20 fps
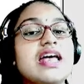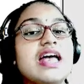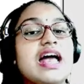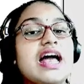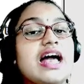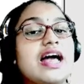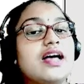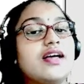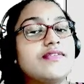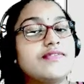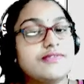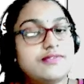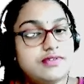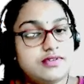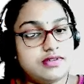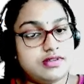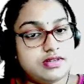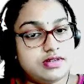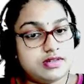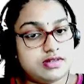have
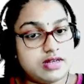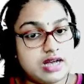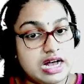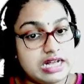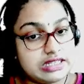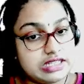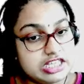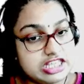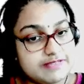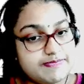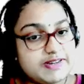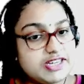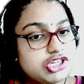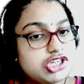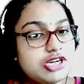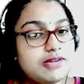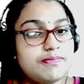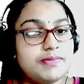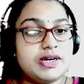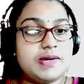other
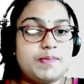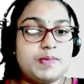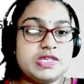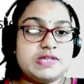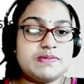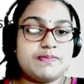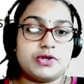special purpose